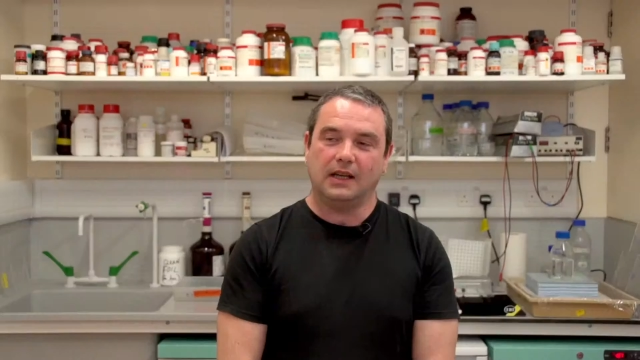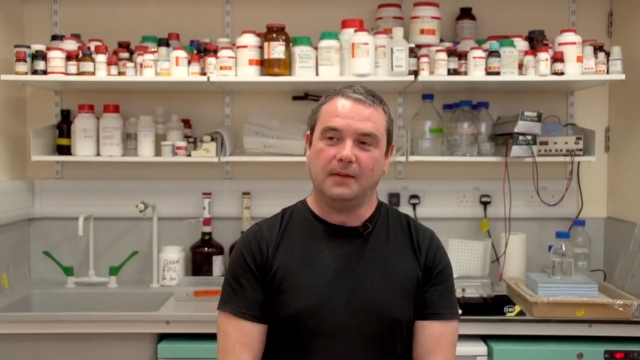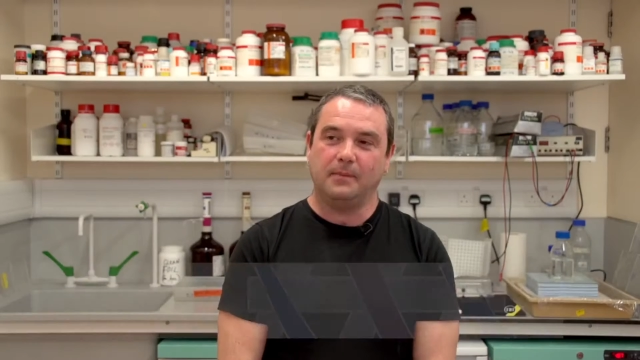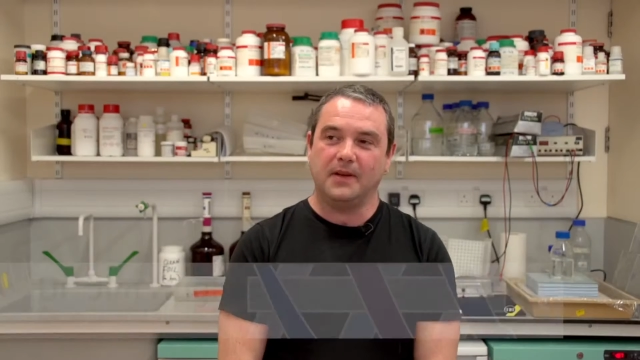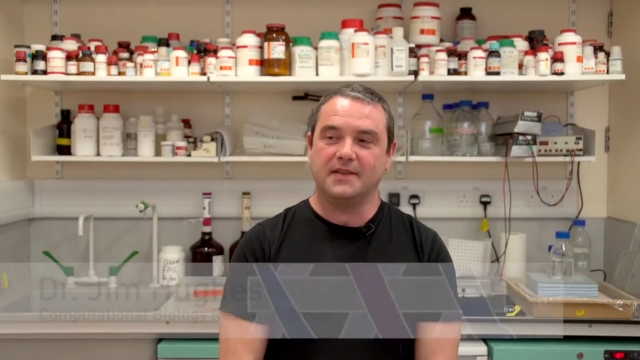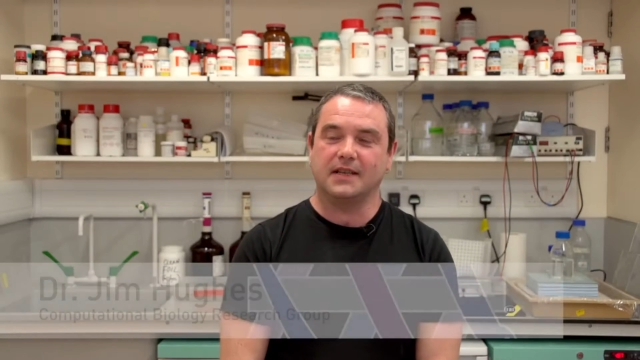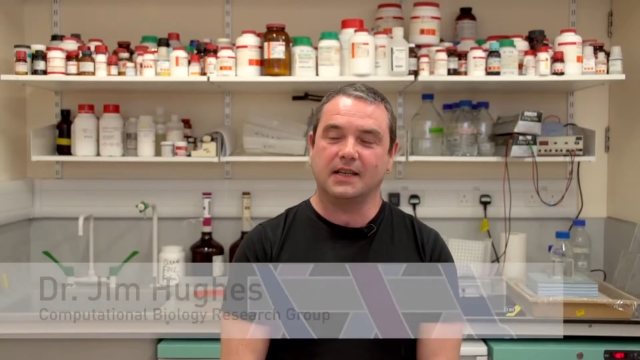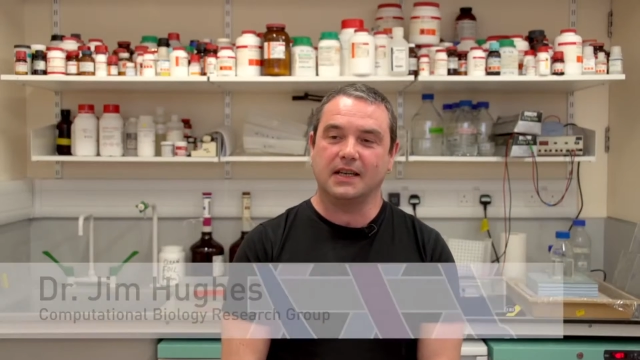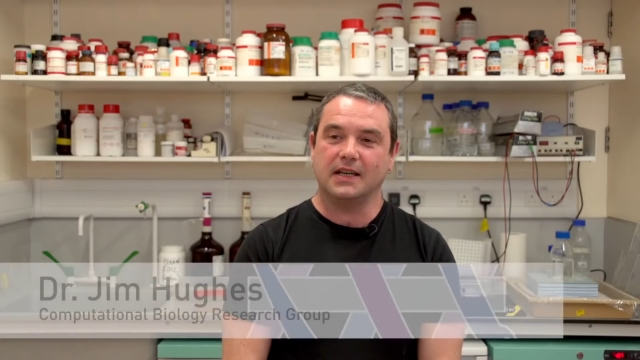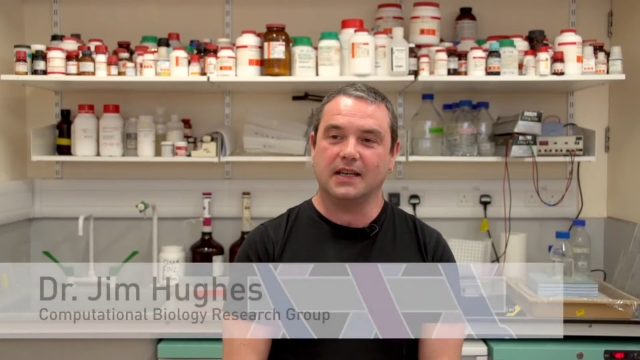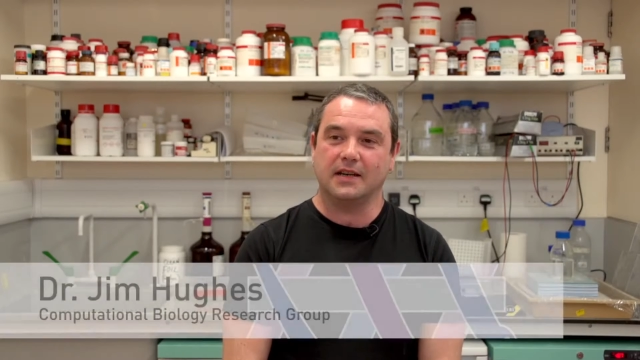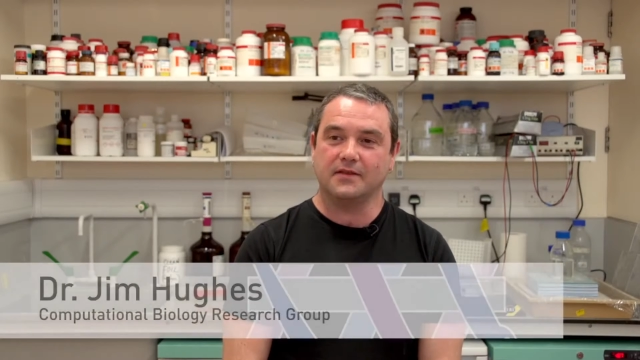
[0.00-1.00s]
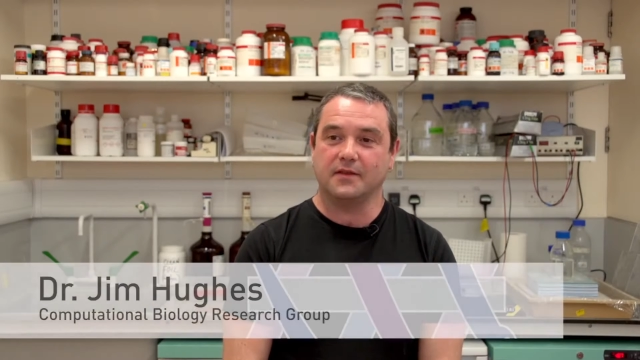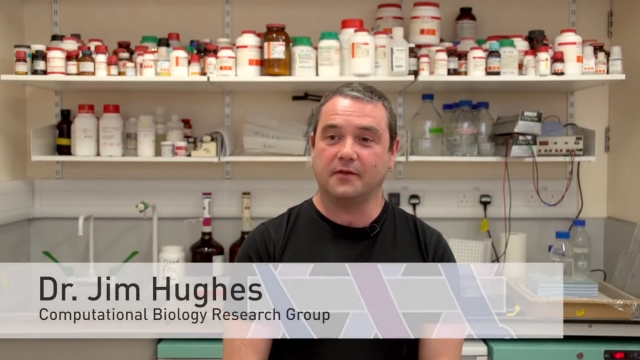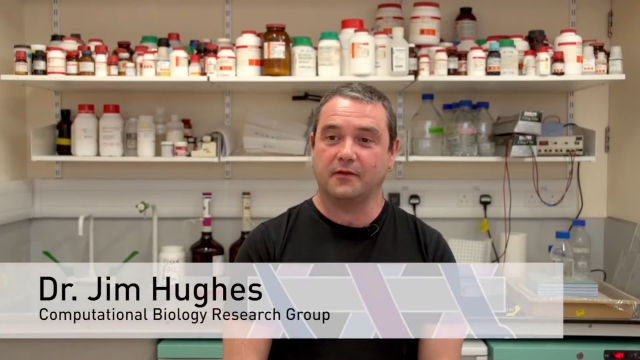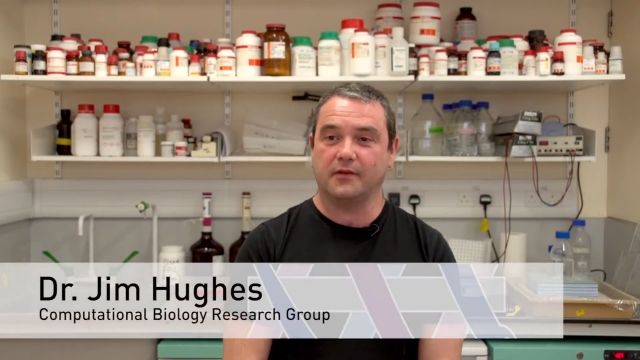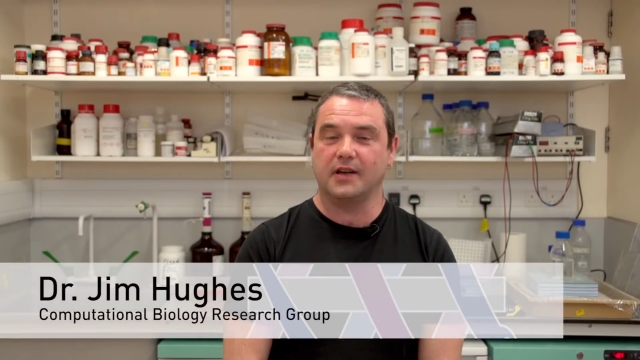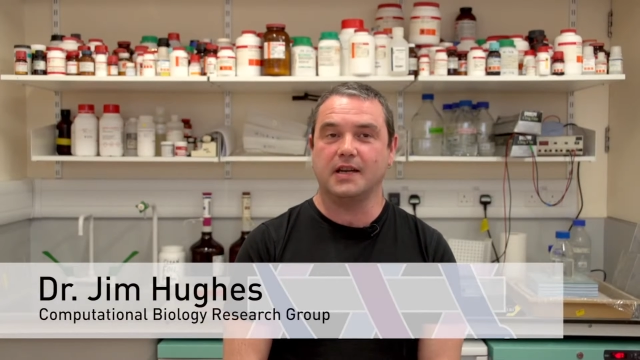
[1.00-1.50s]
It basically gives a
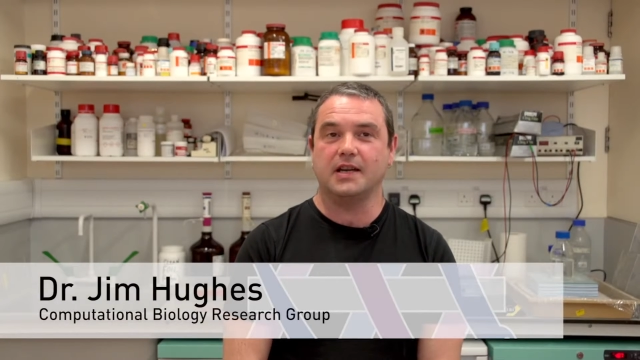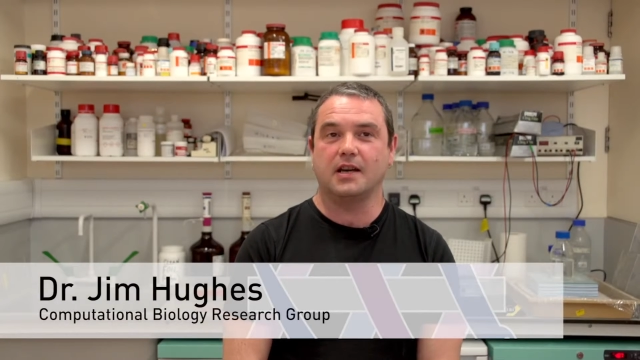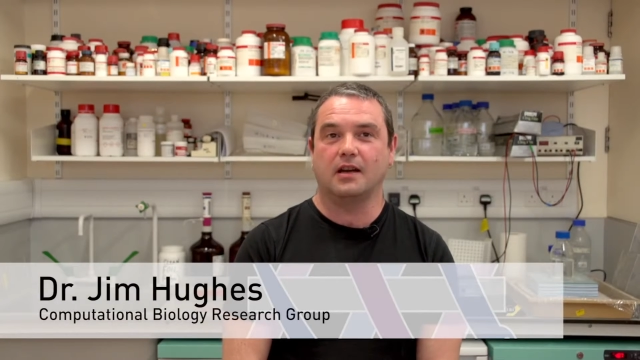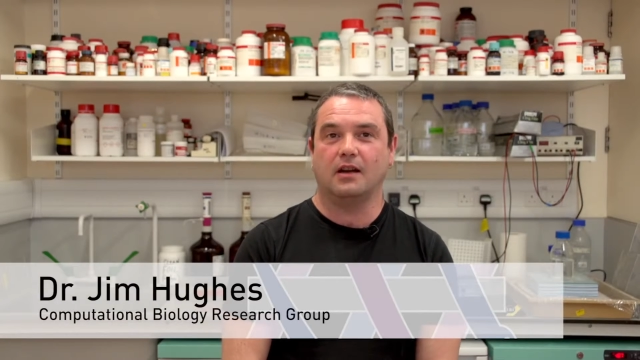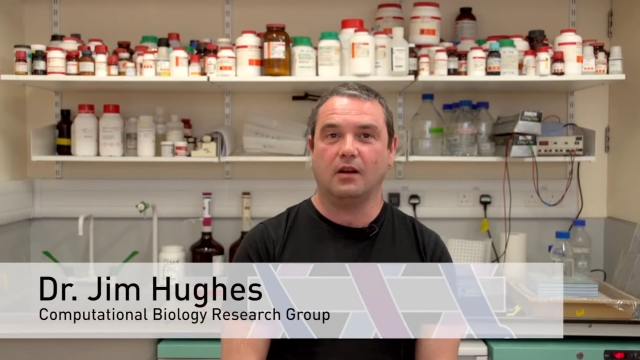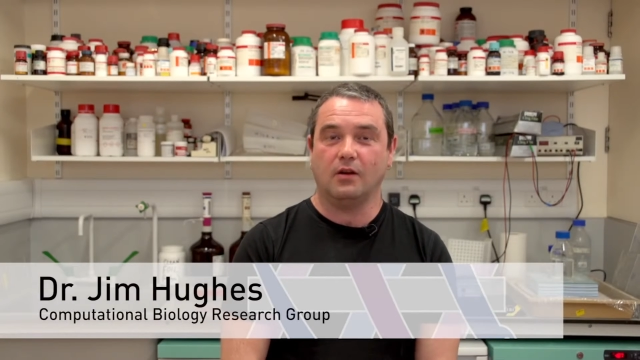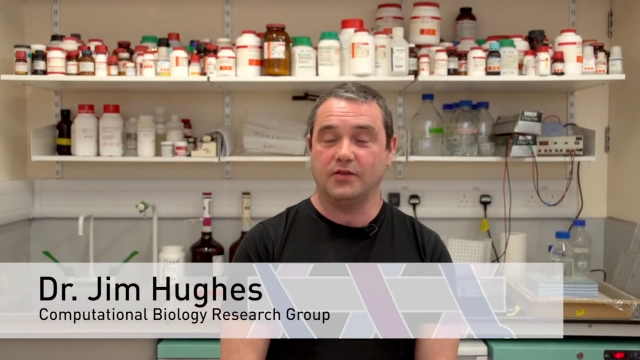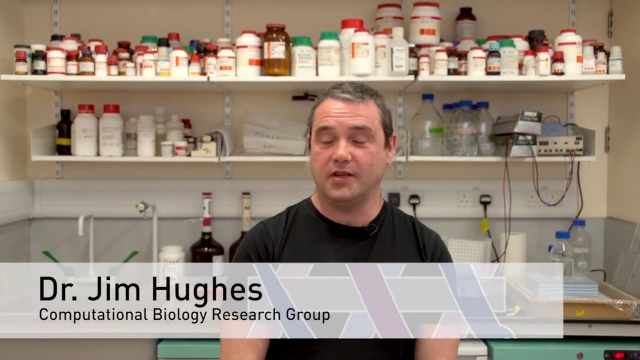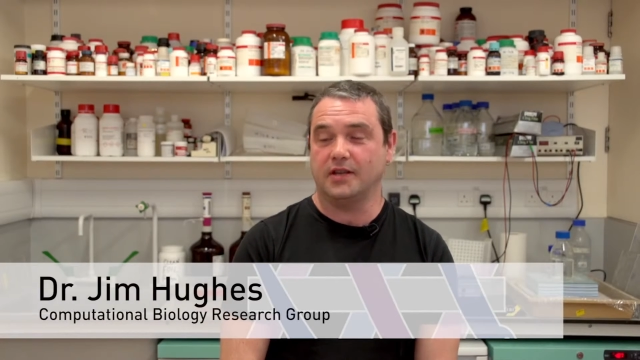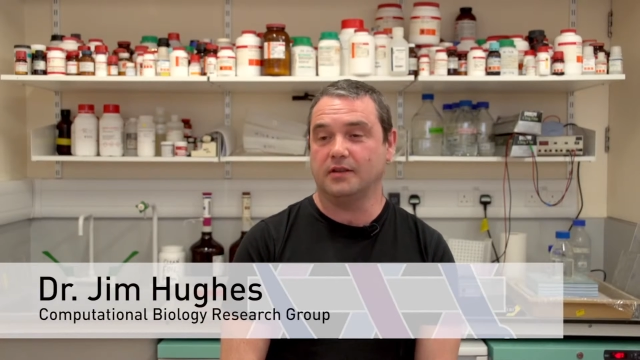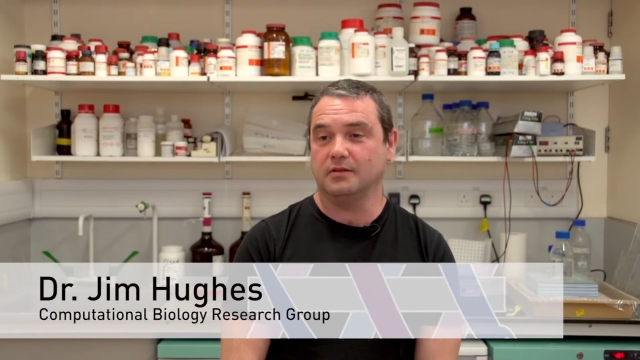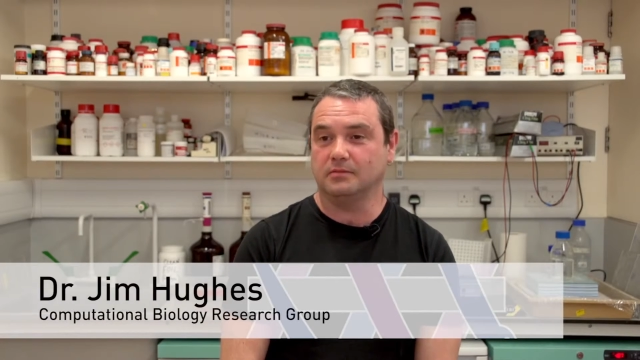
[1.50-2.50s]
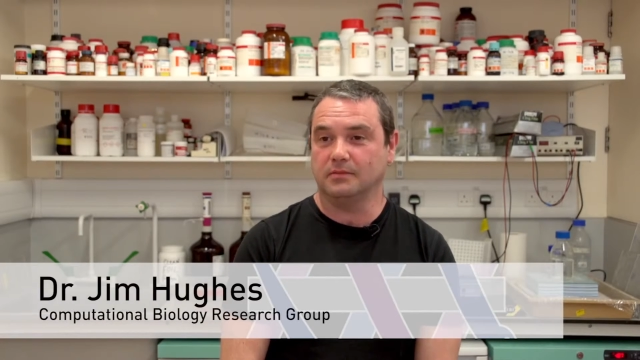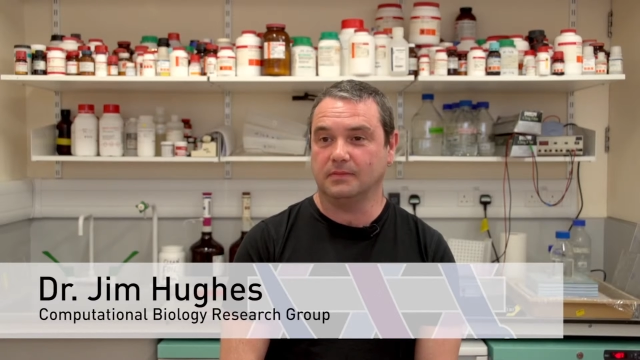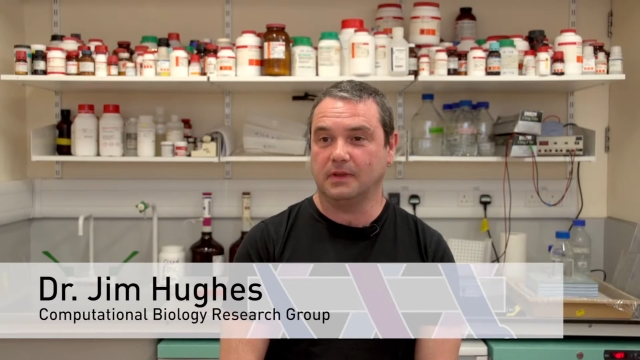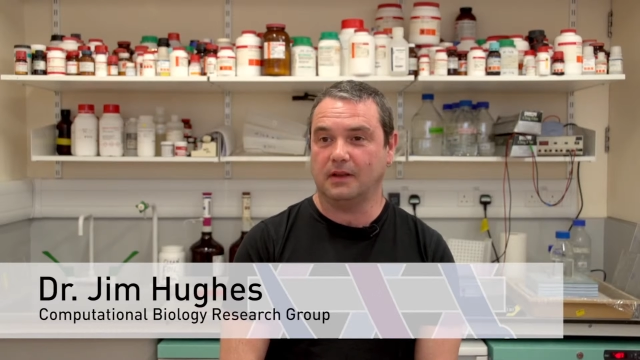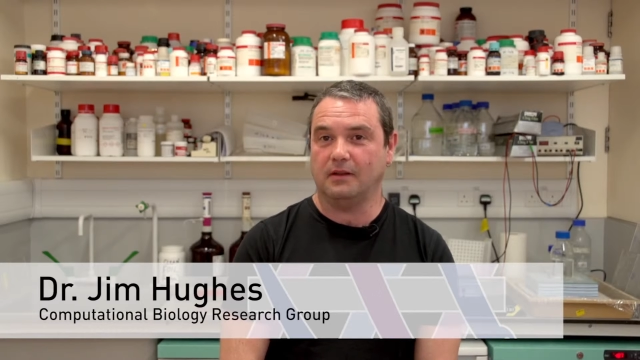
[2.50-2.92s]
free genome